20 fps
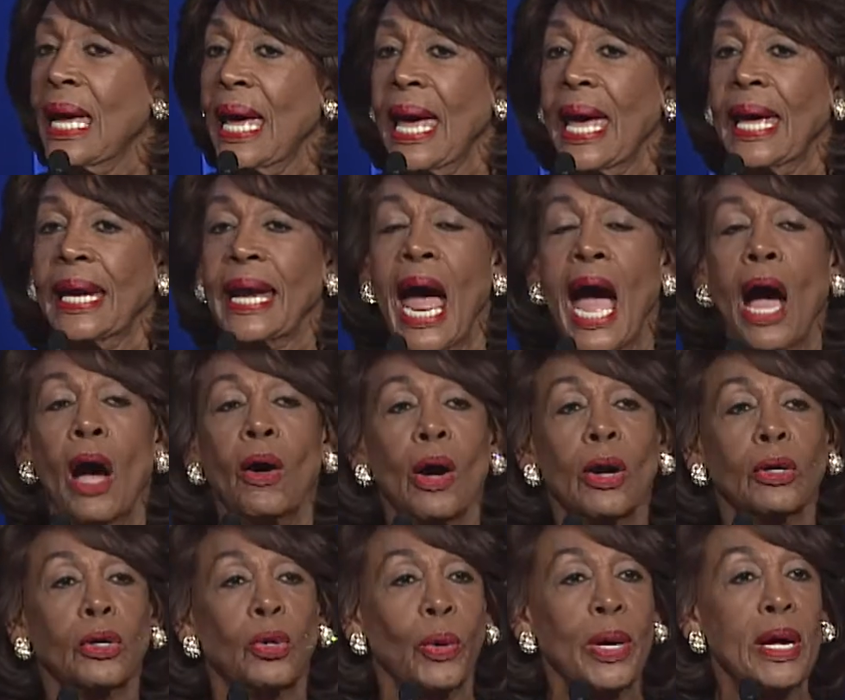and how
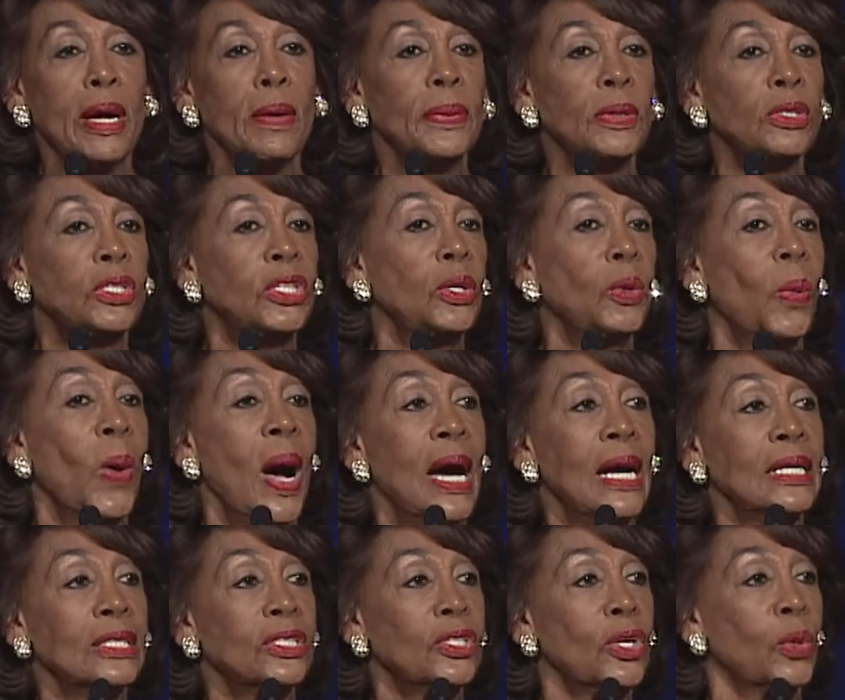agreeable she
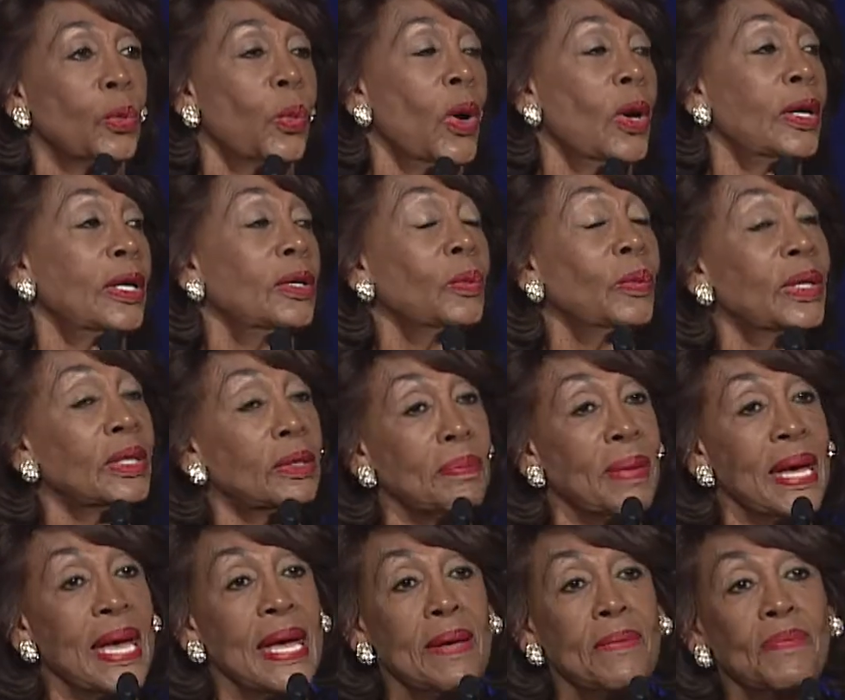was to working with
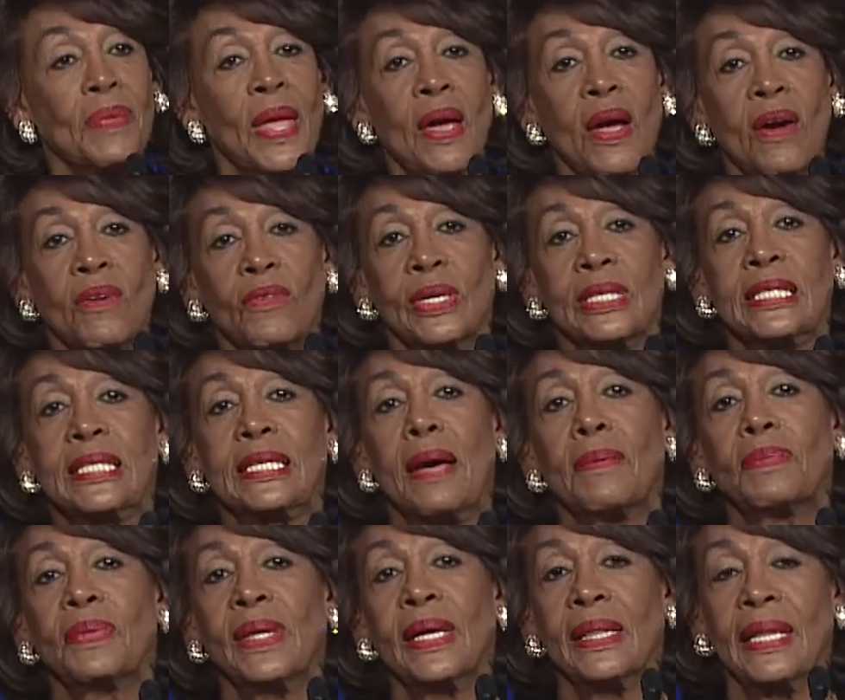me for
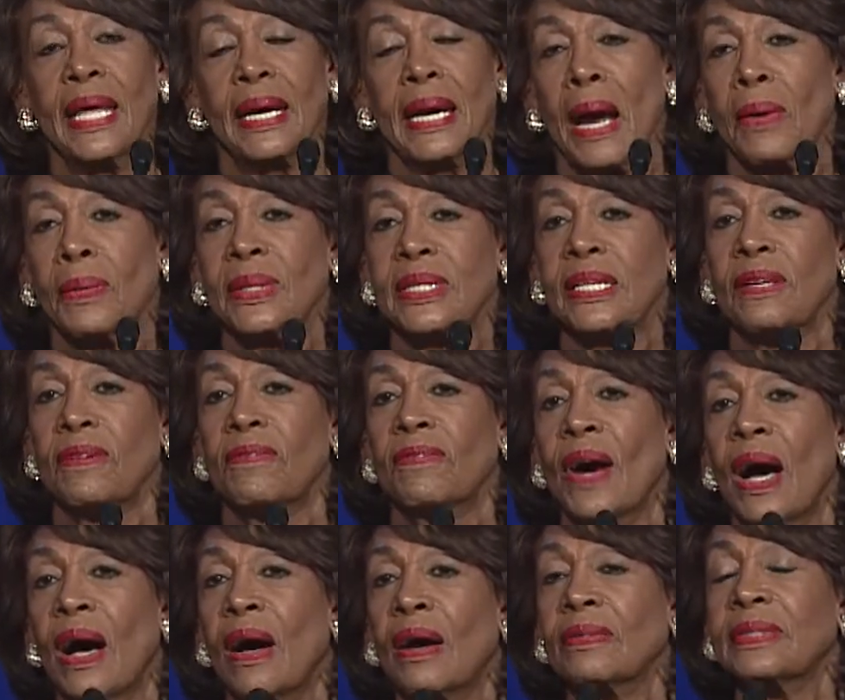something that I was
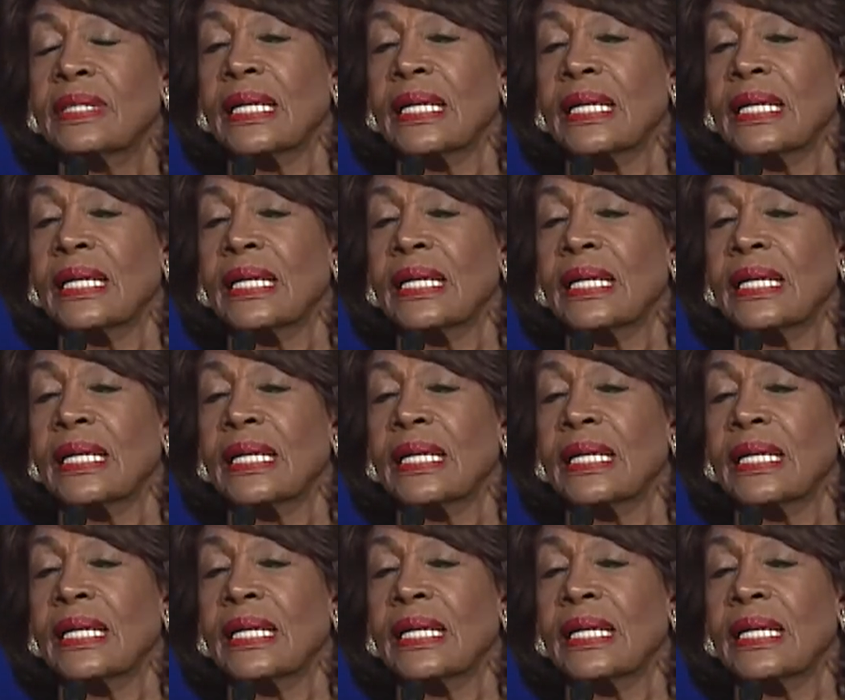involved